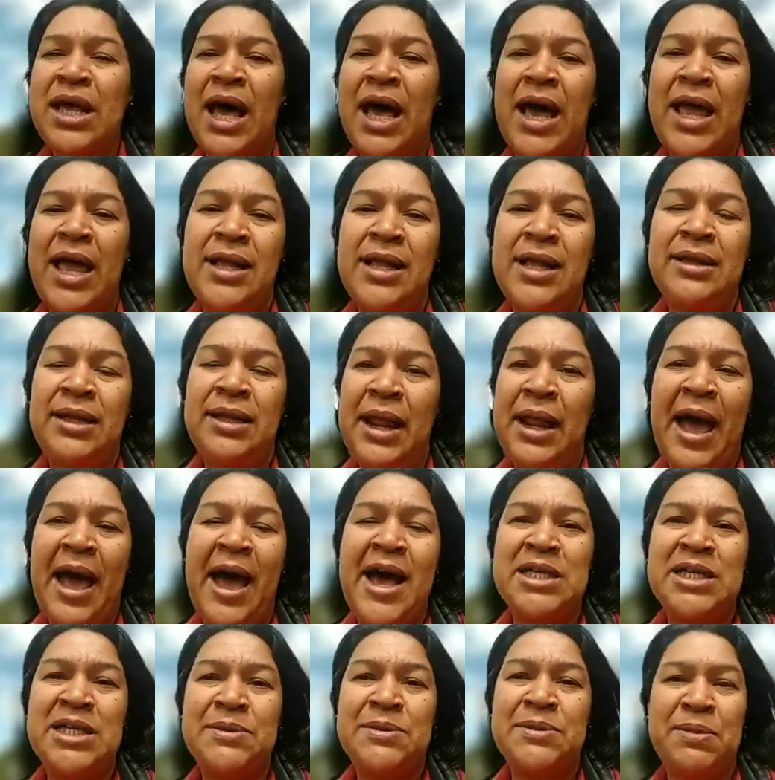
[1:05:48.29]
rebel. I'm
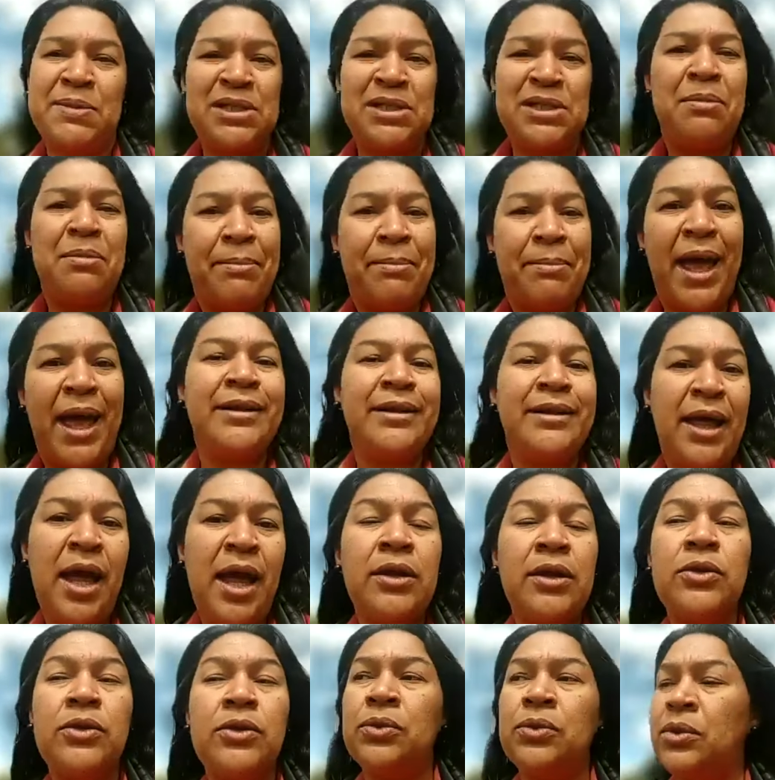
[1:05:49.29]
going to refuse to
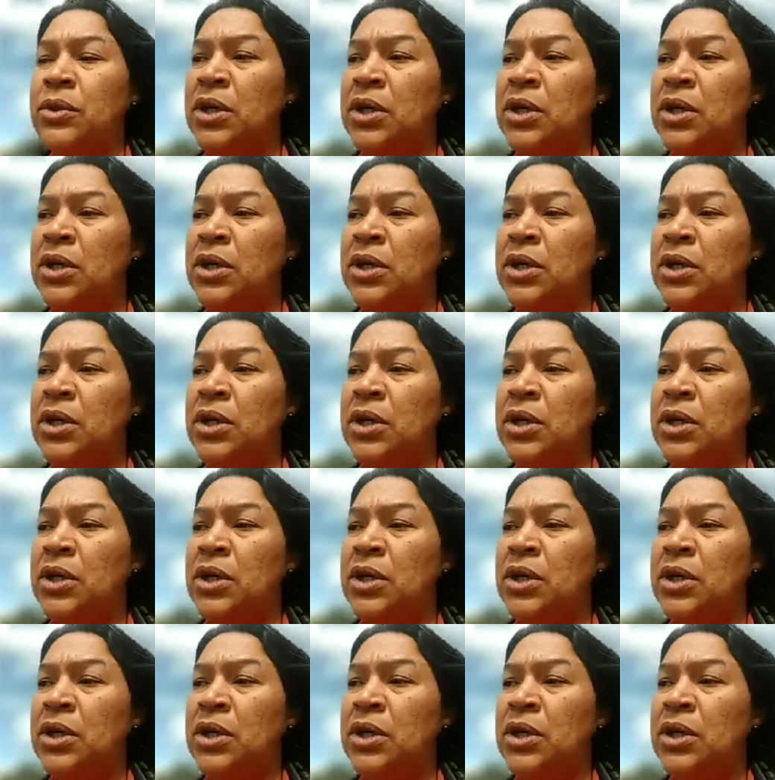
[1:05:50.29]
accept.